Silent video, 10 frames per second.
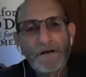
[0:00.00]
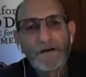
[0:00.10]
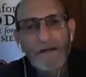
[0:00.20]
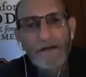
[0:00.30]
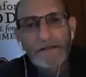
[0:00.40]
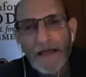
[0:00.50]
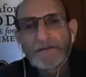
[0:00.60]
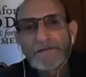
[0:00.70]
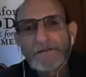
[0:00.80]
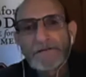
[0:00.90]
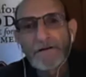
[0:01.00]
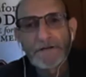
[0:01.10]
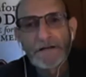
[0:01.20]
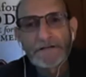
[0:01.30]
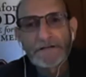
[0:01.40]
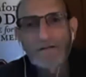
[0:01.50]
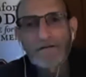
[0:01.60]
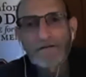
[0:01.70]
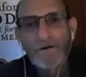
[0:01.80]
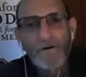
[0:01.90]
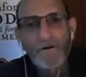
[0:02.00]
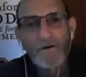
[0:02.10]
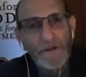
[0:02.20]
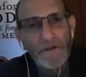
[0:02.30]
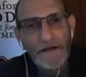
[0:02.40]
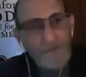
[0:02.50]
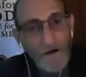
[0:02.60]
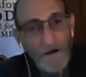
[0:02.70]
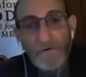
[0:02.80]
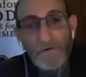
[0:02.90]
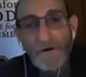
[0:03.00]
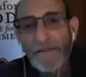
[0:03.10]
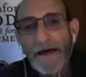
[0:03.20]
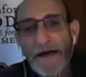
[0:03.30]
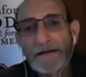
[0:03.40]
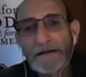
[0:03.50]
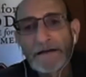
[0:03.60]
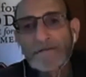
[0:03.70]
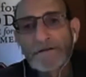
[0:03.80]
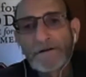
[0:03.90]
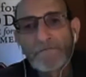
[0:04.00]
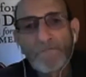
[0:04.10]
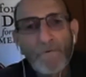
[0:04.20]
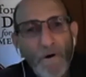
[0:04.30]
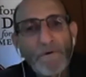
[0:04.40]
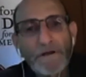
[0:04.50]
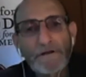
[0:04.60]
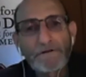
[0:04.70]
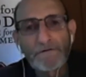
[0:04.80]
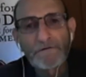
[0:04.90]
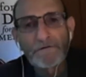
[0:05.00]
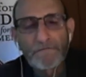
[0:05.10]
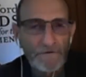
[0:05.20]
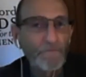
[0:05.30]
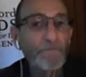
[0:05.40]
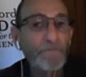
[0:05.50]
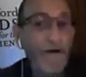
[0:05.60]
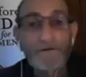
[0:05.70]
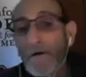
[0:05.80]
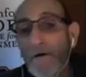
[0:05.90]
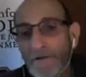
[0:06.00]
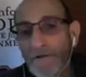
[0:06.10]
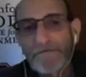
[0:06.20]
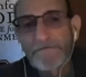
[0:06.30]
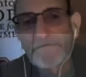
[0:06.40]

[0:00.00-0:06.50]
In today's conversation, we'll ask not only why that is, but what we can do to do a better job in the future.